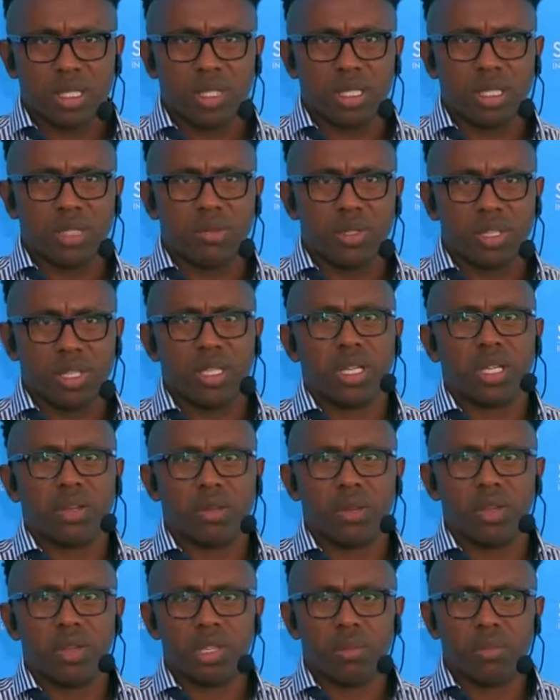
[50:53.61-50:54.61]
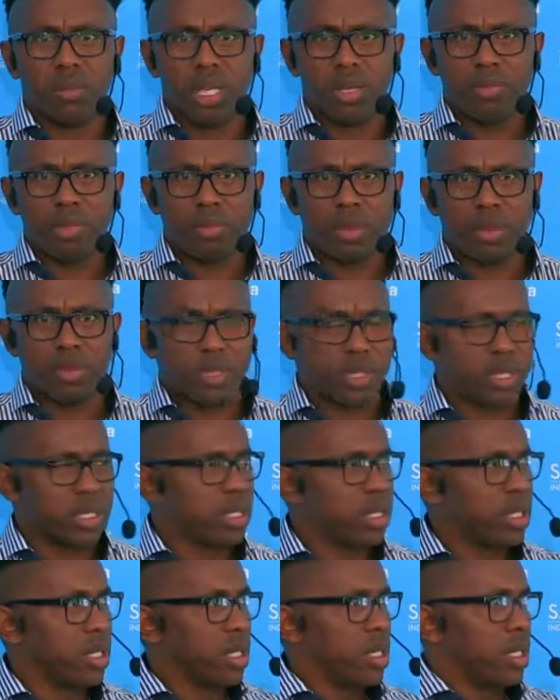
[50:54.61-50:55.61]
I want to call them labor
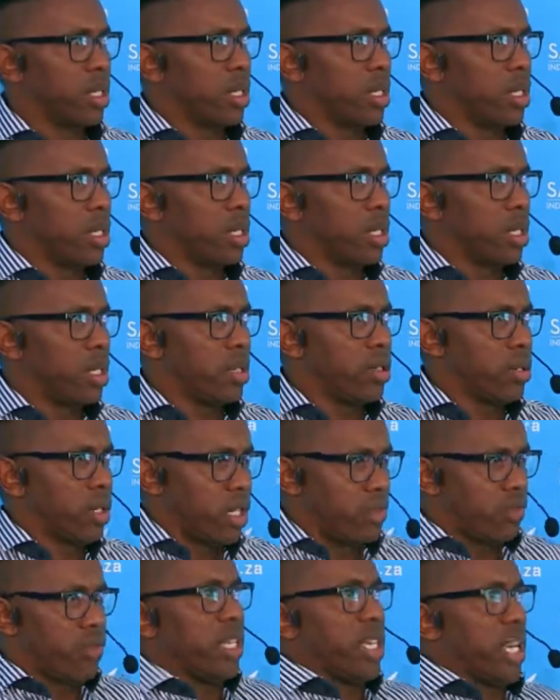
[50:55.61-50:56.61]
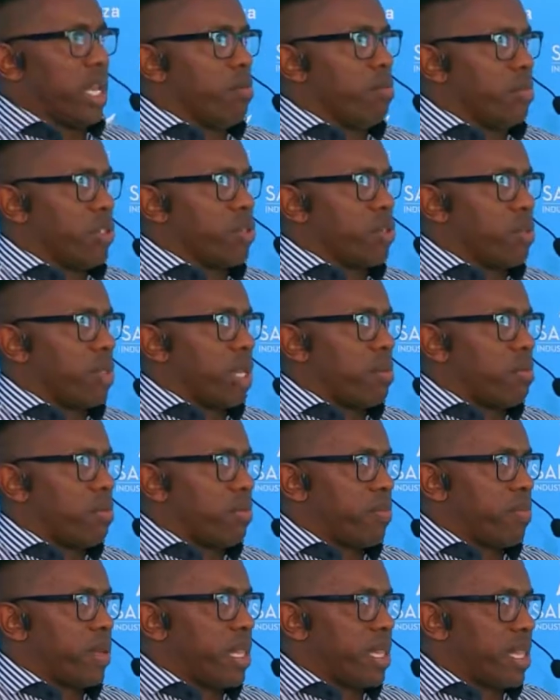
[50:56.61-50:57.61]
brokers. You give the names to
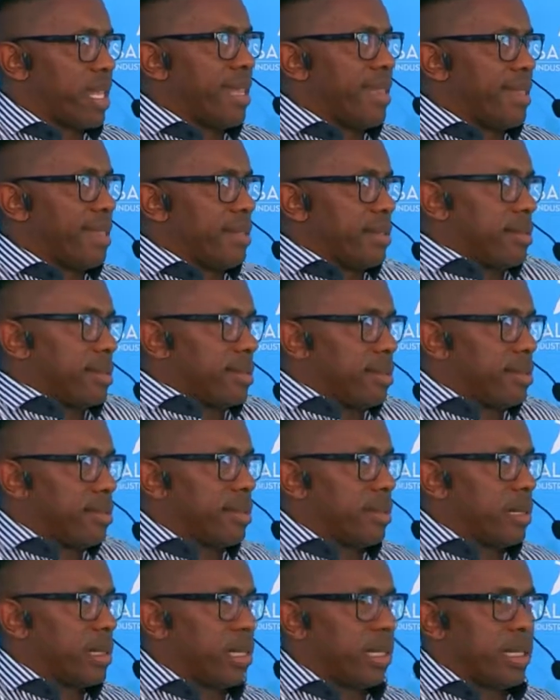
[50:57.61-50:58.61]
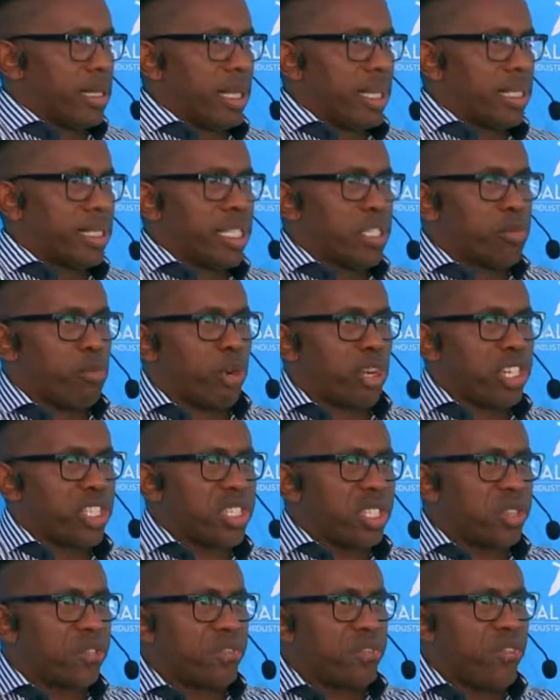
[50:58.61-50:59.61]
them, but then there's this
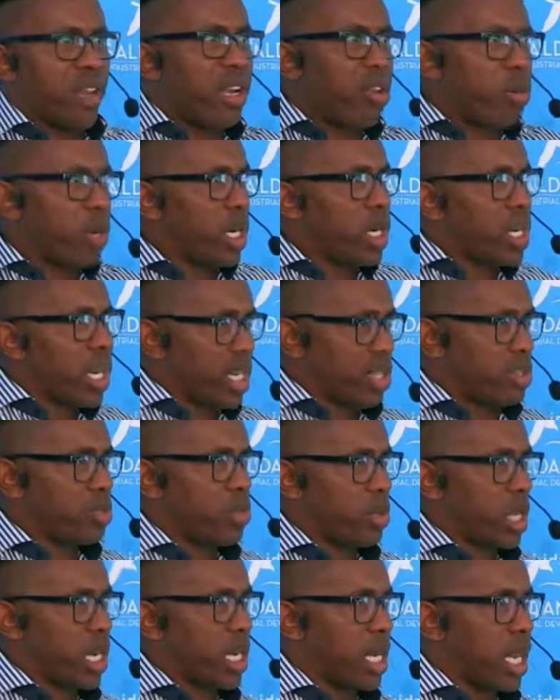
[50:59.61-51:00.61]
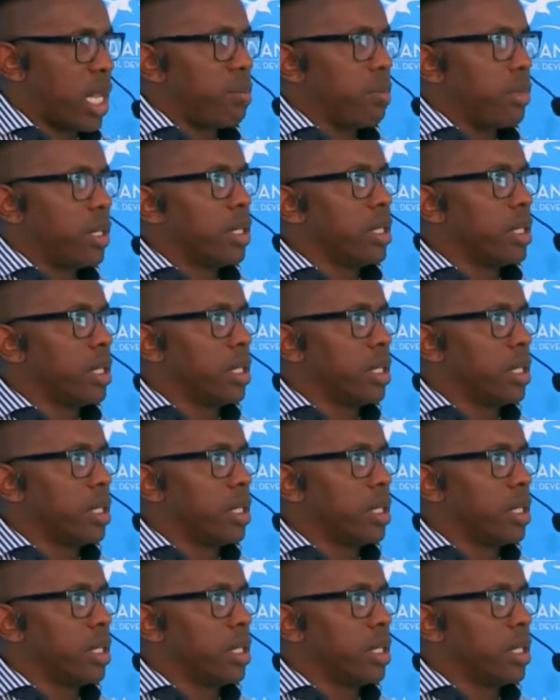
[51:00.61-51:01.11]
monetary value attached to that name.